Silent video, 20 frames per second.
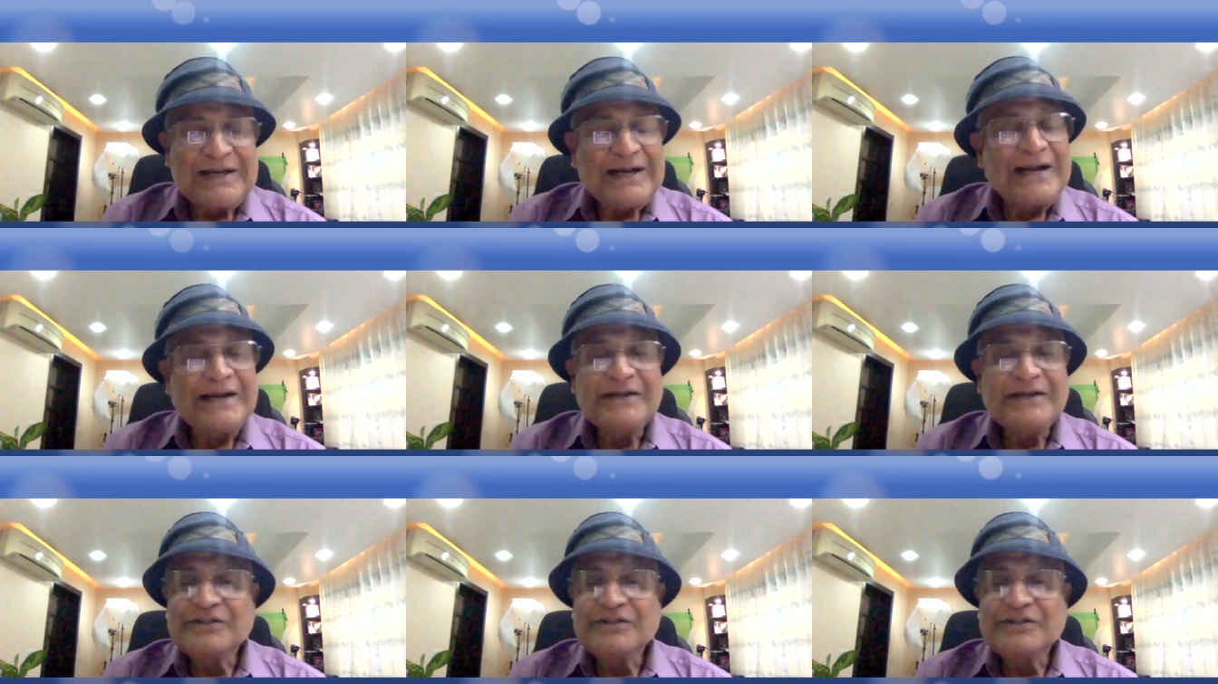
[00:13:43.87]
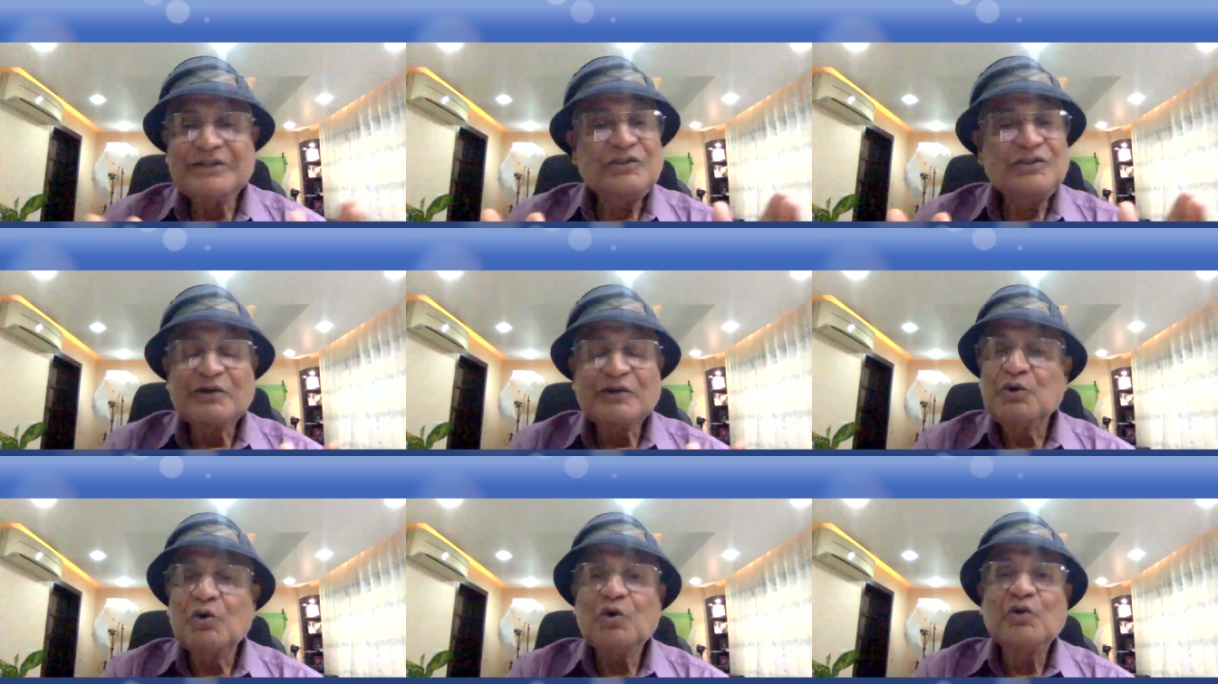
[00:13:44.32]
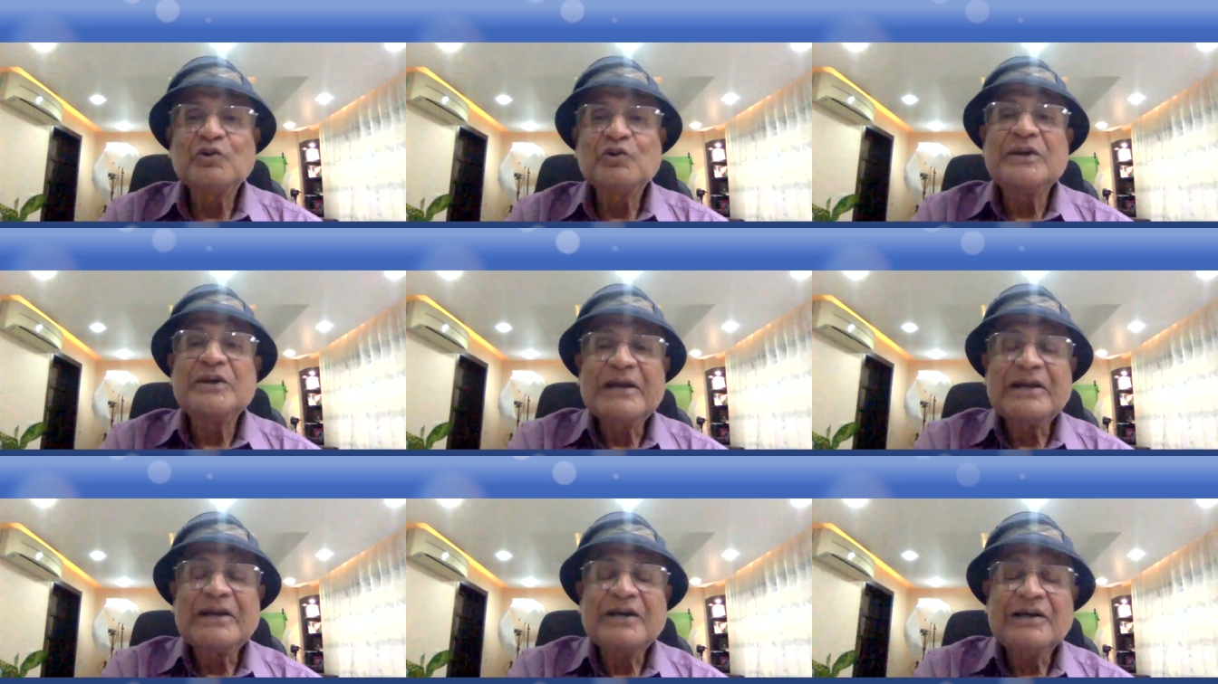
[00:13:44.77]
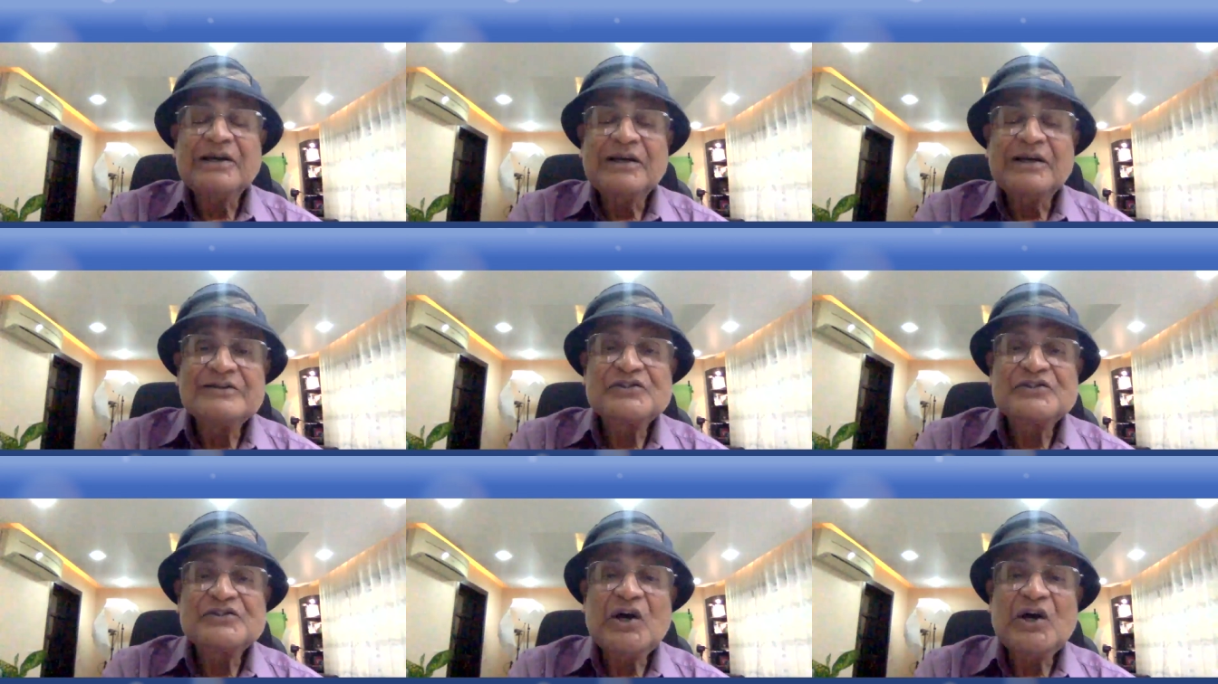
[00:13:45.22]
I did not know the
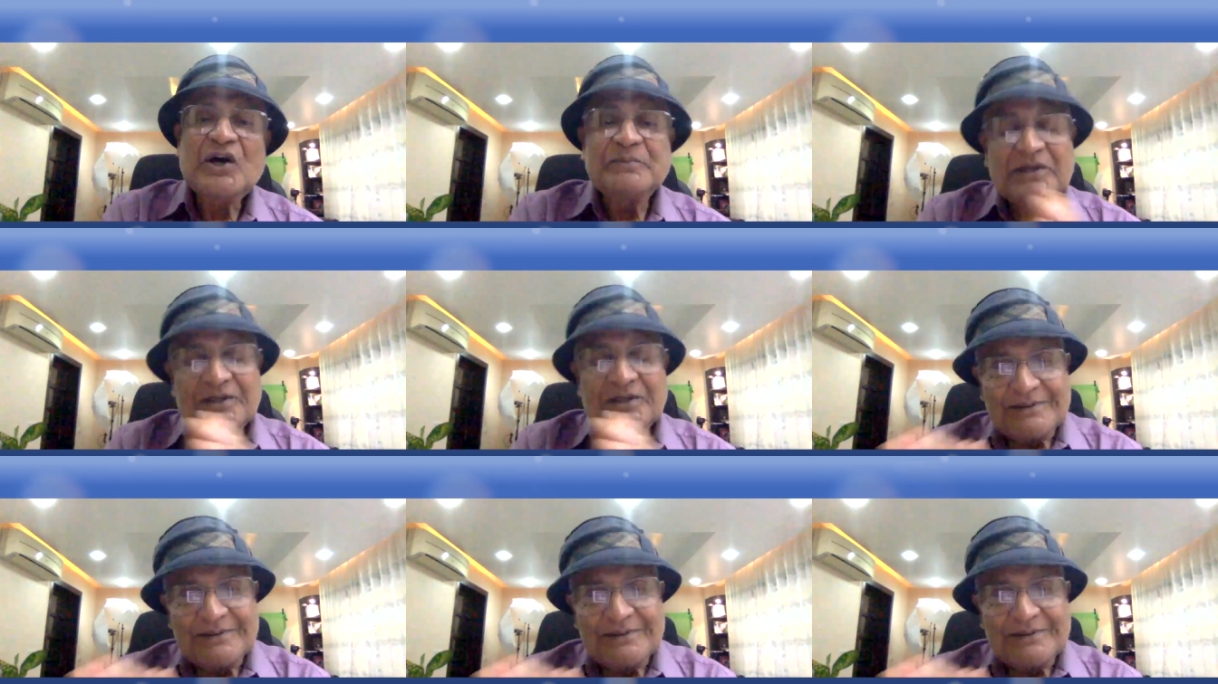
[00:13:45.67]
mechanics of it.